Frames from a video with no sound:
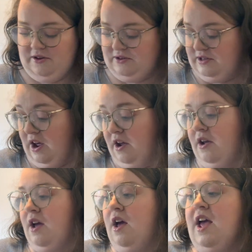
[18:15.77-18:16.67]
So
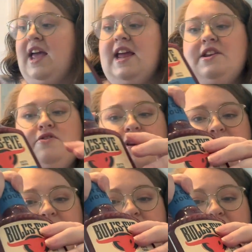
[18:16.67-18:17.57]

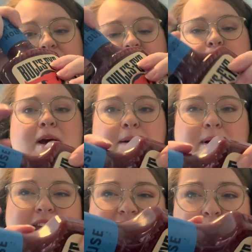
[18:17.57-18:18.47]
interested to see how this compare,
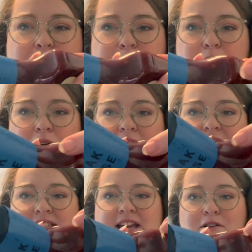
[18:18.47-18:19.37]
but it's a bit more like
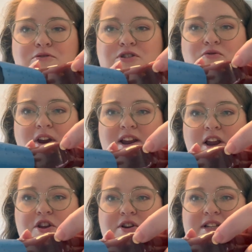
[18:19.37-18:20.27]
salsery. Like
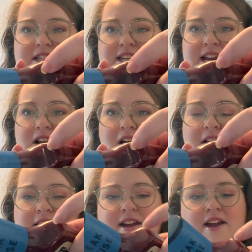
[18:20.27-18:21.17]
you can see
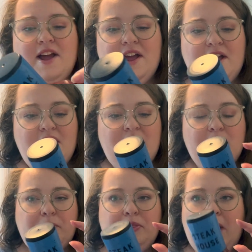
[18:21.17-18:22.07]
like
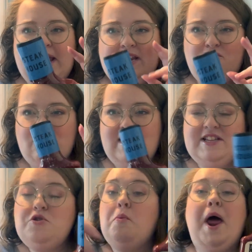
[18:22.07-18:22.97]
the ingredient.
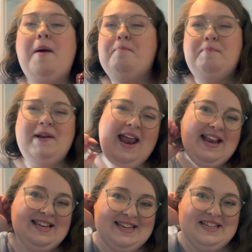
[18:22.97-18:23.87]
It's not like
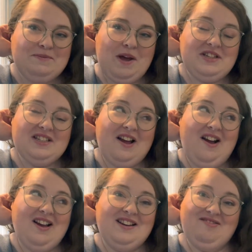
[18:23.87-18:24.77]
blended as much, and
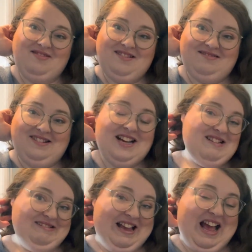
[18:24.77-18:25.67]
I don't really like,
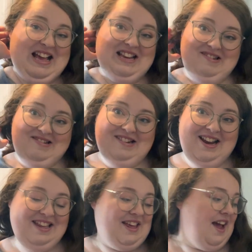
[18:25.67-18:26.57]
I, I don't
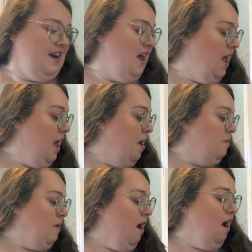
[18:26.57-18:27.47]
like that.
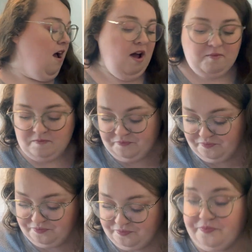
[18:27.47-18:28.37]

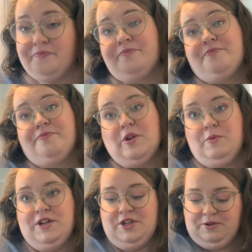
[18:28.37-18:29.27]
But
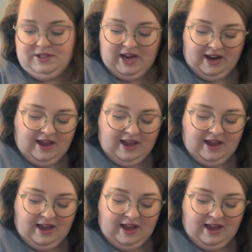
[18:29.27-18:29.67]
we shall see.